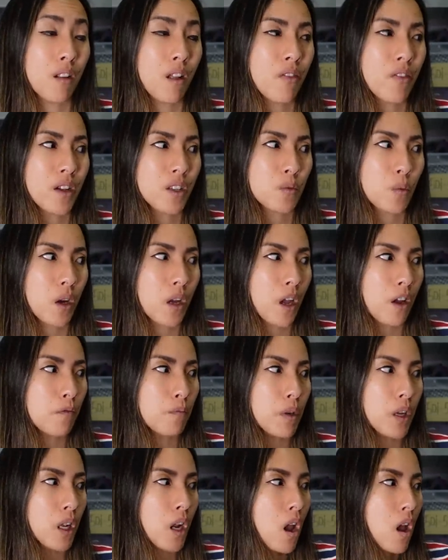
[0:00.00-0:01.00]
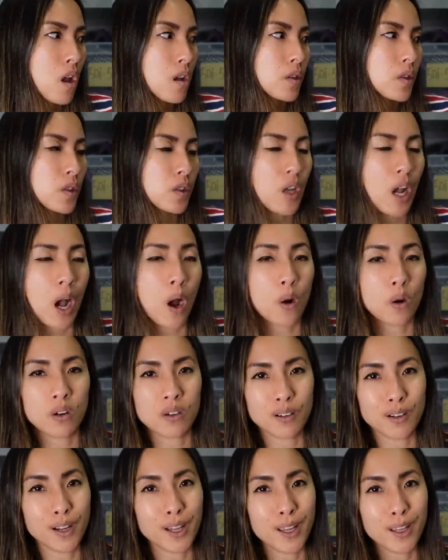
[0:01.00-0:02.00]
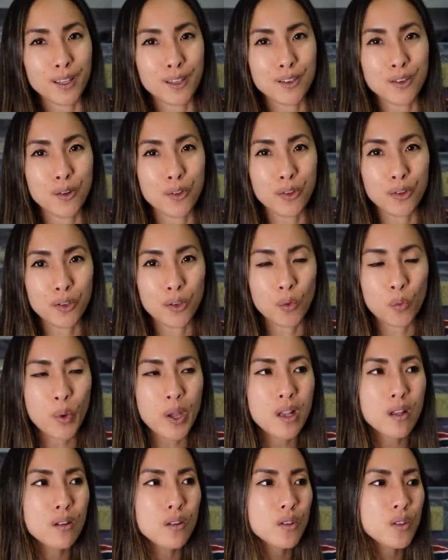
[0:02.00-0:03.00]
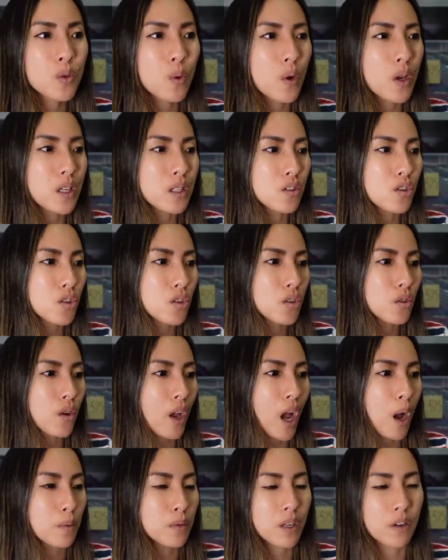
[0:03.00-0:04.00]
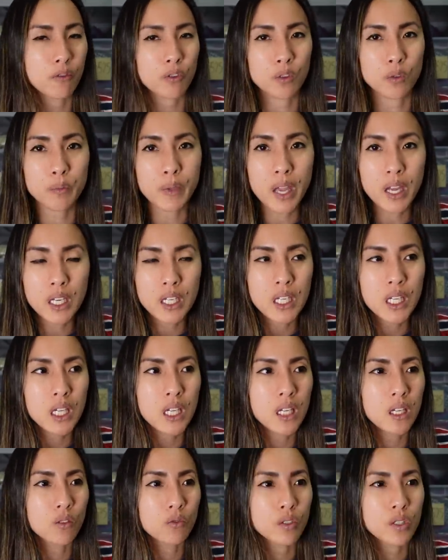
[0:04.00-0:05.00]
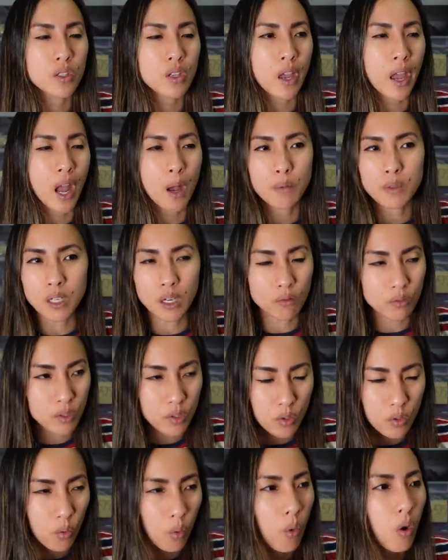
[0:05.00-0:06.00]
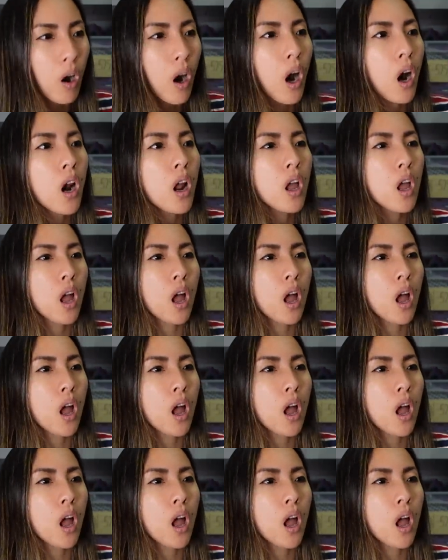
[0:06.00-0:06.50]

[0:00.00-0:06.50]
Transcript: And that's why I've been scouring, you know, the Goodwills, going to Habitat for Humanity and Habitat Restore,